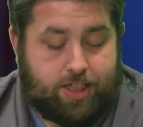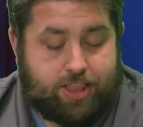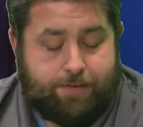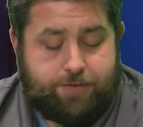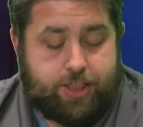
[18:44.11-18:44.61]

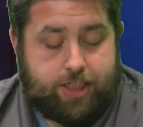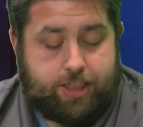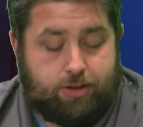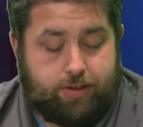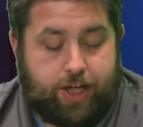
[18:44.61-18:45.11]
San
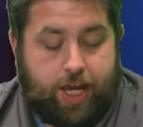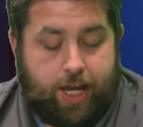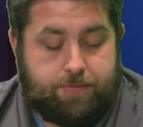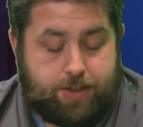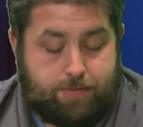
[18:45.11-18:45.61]
Francisco in
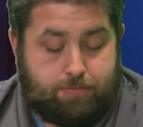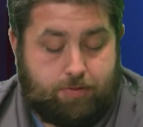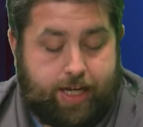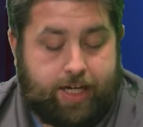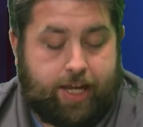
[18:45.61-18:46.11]
games
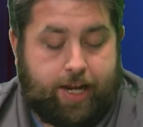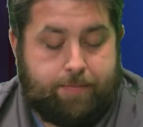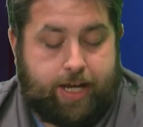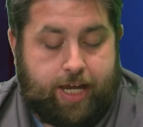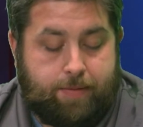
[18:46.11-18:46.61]
played
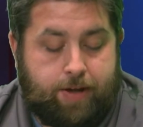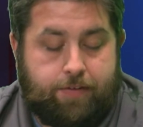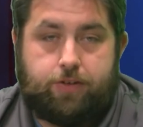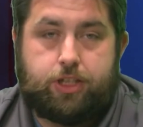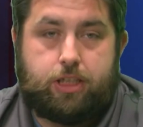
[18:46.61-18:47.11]
in Miami
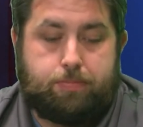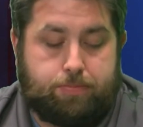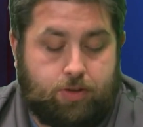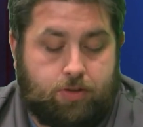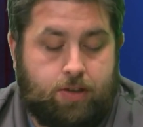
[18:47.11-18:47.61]
for the Super
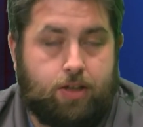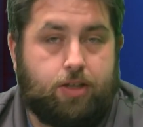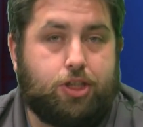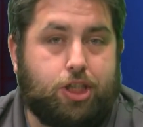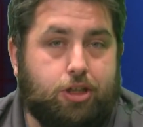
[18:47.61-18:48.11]
Bowl,
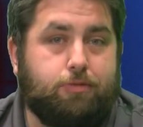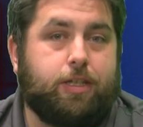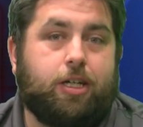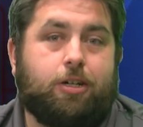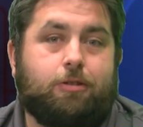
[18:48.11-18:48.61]

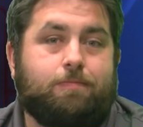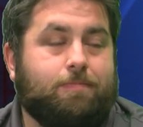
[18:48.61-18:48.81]
2-0.